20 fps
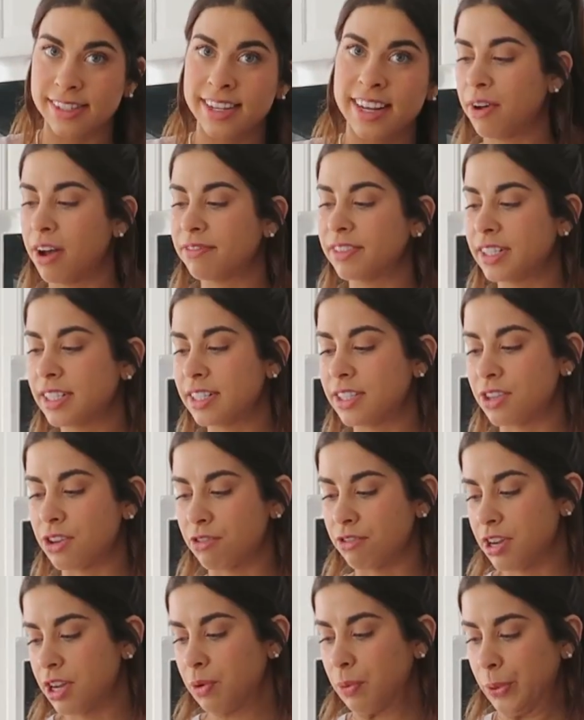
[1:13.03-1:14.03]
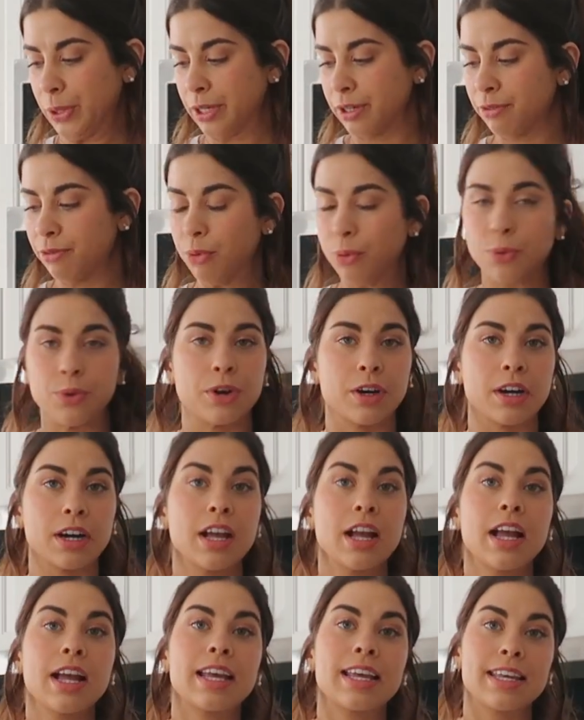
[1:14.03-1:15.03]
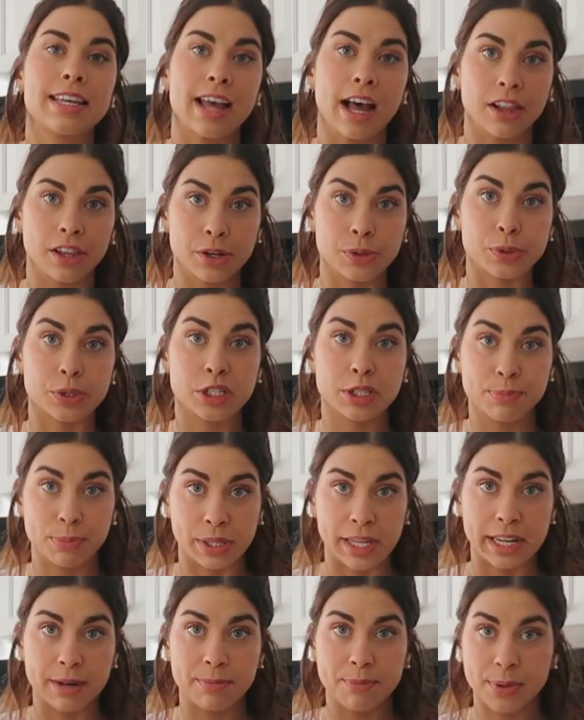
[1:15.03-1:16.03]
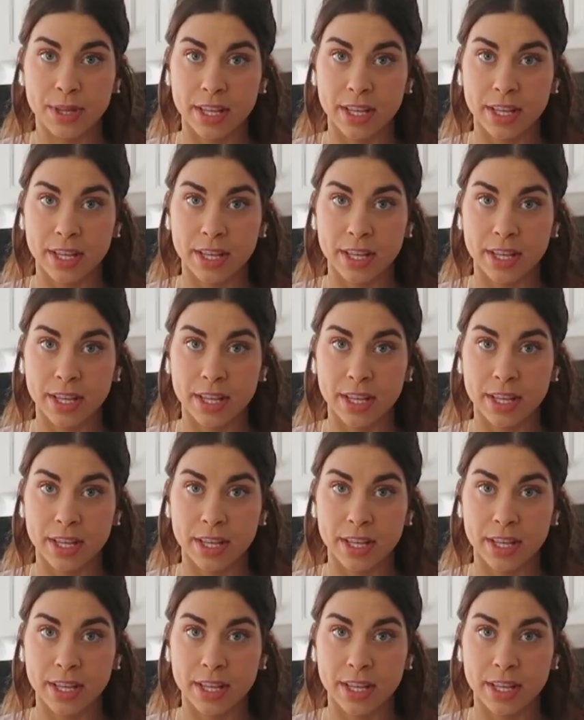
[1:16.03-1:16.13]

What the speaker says: Fava is the Greek word for yellow split